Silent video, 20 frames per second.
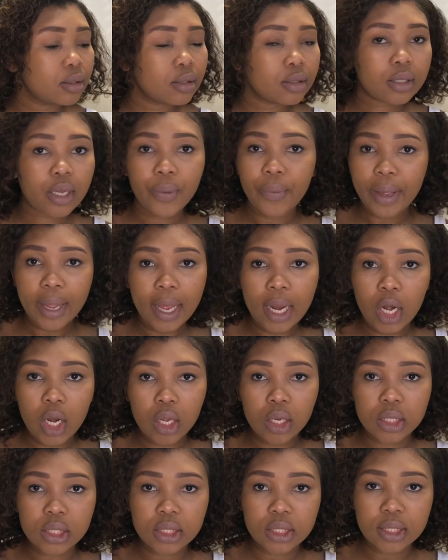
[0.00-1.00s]
the way I
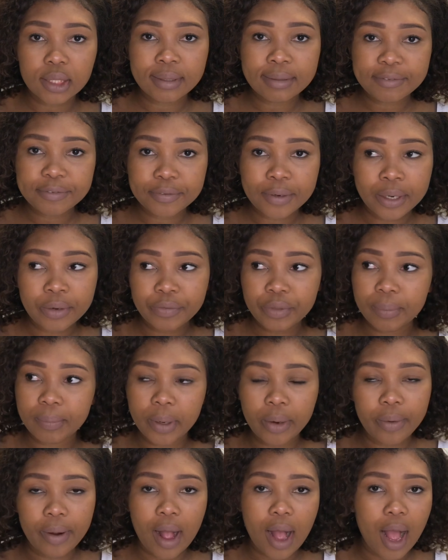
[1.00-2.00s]
looked in front of the
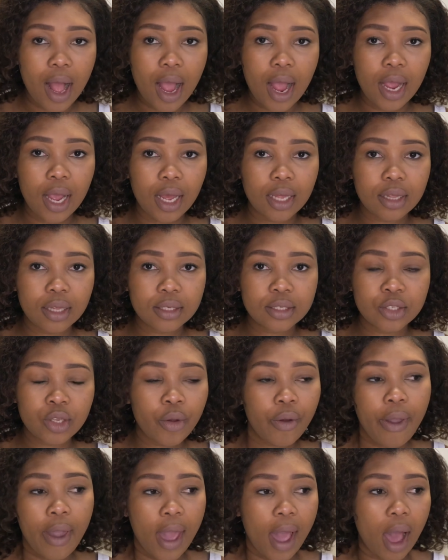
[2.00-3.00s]
mirror, there's no
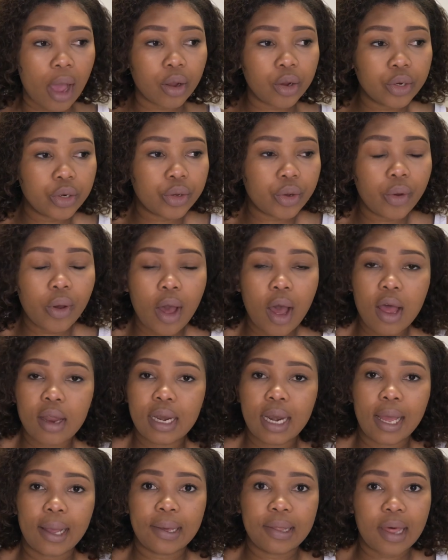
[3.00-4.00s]
way I could go out
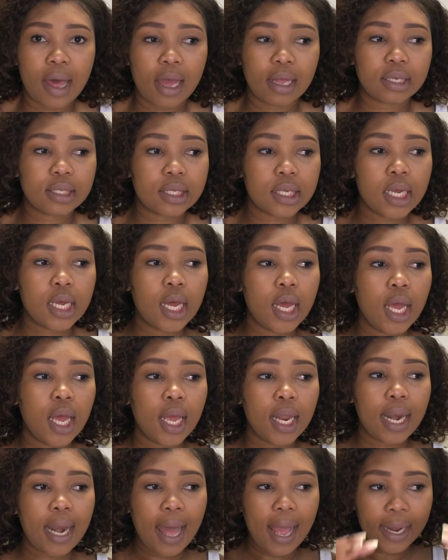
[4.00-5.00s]
like that.
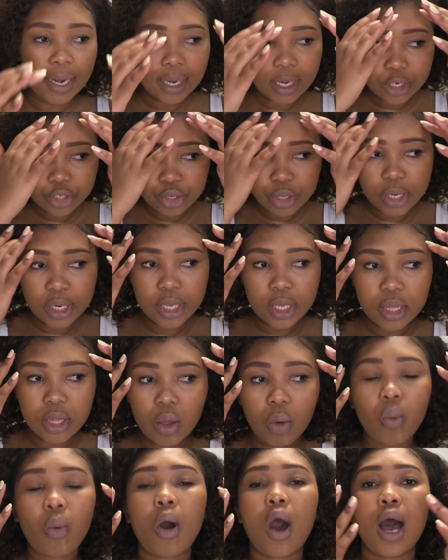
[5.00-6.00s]
Like literally the
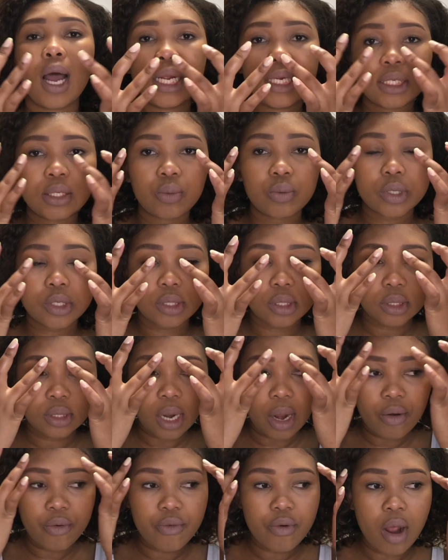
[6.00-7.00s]
white was
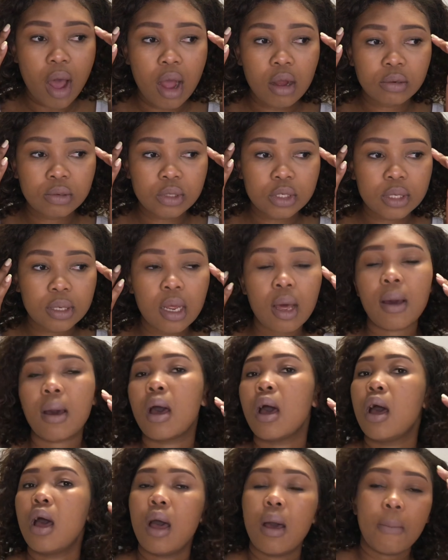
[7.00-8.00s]
around
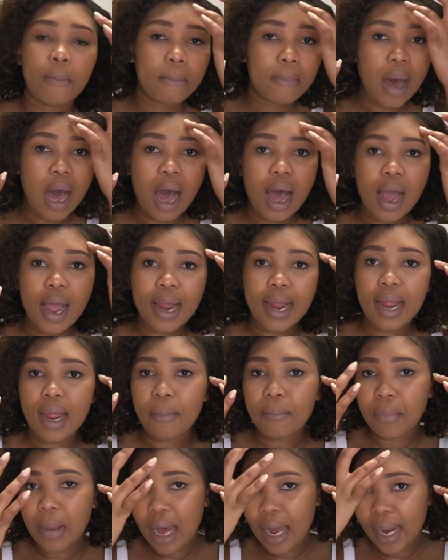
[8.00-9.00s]
my
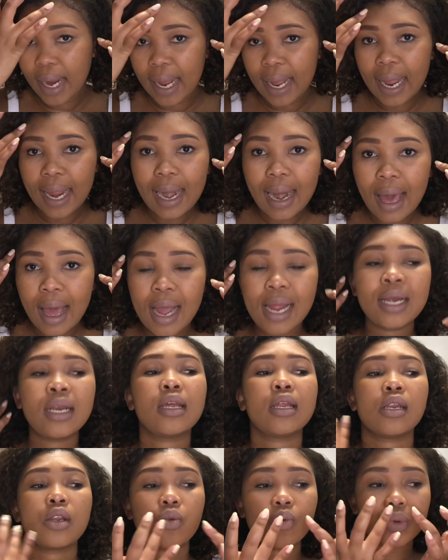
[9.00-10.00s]
hairline
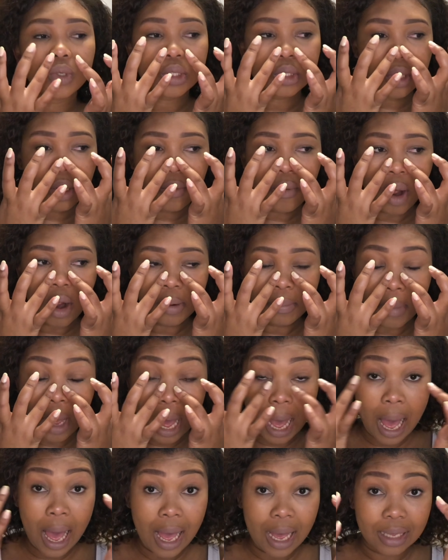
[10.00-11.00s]
and it was around my
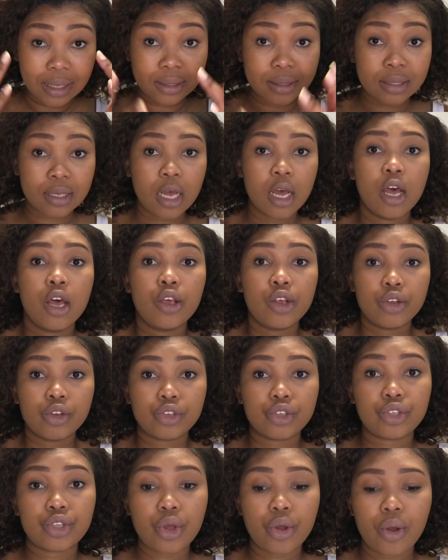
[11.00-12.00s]
eyes.
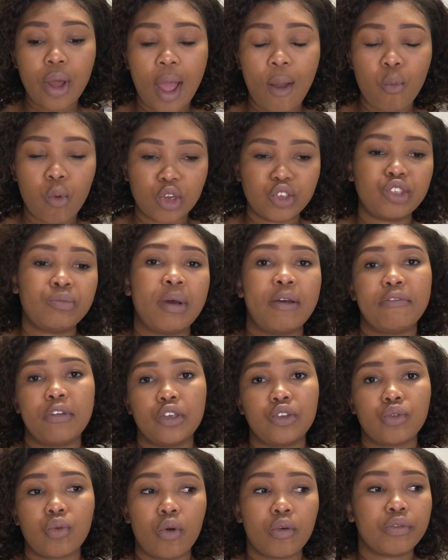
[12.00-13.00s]
So I washed my
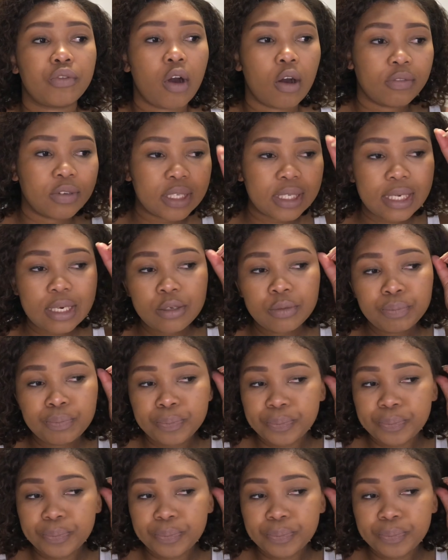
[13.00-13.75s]
face off, obviously,